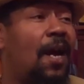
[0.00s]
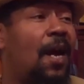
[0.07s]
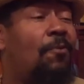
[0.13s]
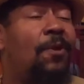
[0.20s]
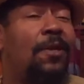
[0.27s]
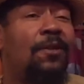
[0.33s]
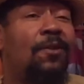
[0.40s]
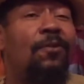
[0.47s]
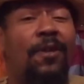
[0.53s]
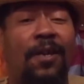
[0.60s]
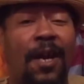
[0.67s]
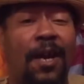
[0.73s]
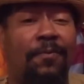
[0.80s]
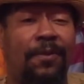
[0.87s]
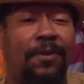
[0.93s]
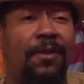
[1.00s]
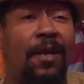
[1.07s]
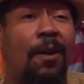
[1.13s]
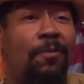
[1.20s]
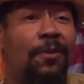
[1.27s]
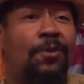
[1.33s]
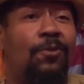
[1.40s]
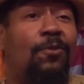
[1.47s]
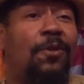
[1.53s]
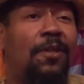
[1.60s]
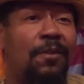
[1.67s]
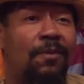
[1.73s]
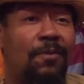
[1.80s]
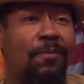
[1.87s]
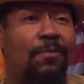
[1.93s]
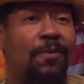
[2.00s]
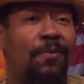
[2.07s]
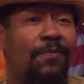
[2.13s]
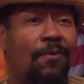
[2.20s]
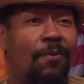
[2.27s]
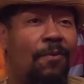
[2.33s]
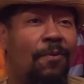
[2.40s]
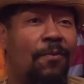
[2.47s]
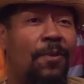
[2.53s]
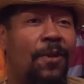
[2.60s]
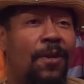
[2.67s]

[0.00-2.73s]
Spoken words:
I wasn't going to have an opportunity to perform.